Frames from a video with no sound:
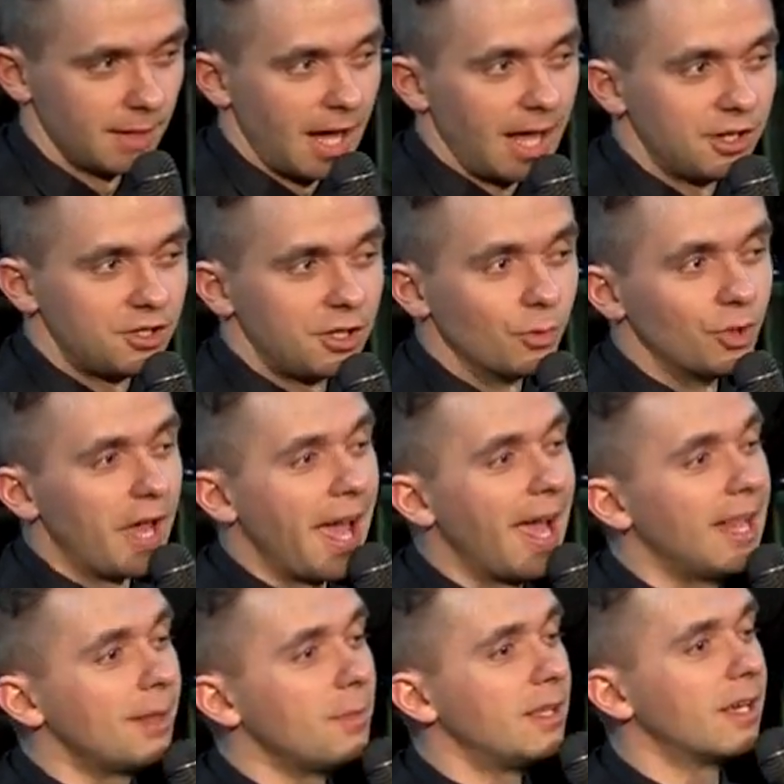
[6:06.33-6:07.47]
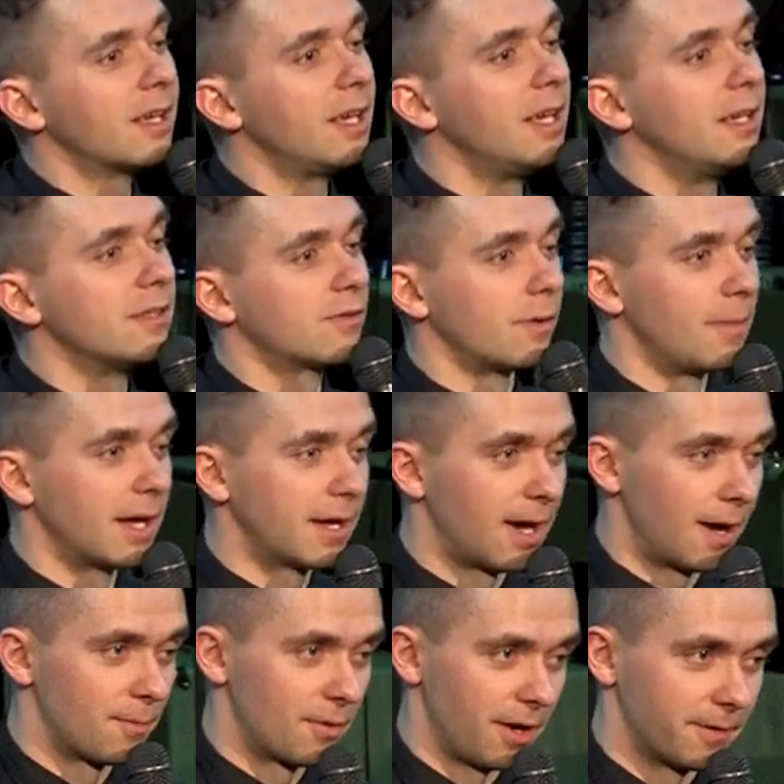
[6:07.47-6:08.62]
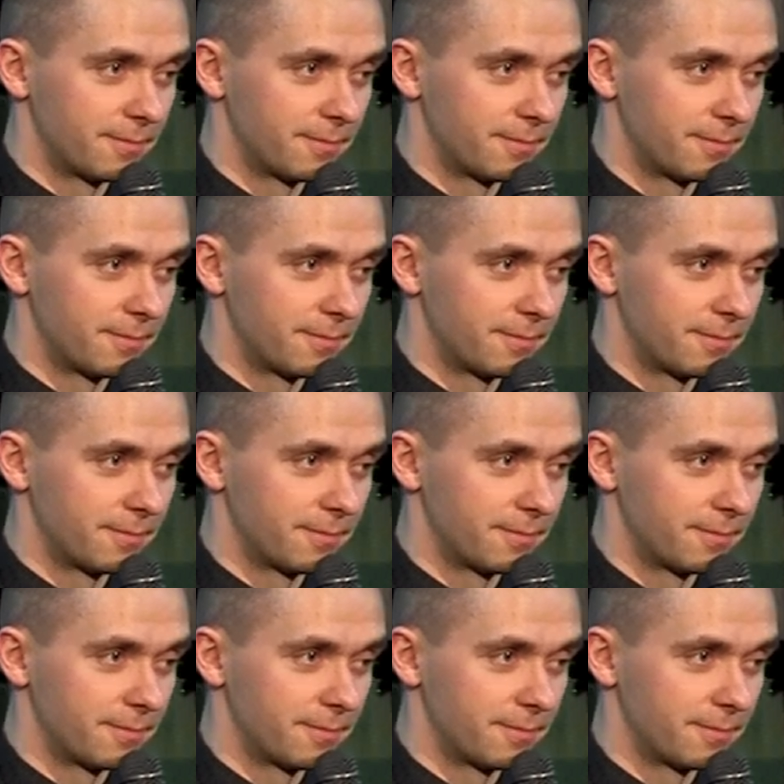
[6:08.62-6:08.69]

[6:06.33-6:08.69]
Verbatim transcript: And she would hand me the keys from my Camry.